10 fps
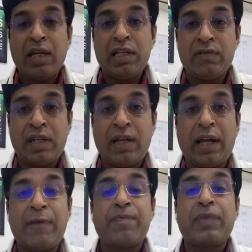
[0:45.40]
is very
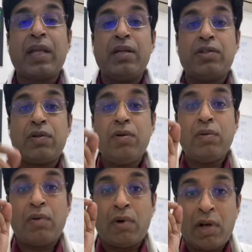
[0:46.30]
high.
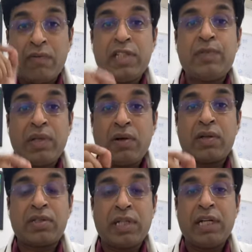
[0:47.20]
So always
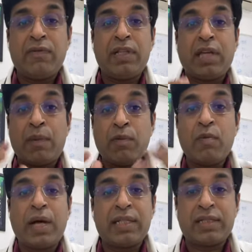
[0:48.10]
pre-oxygenate with AMBU
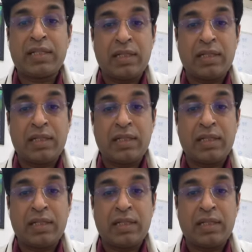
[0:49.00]
mask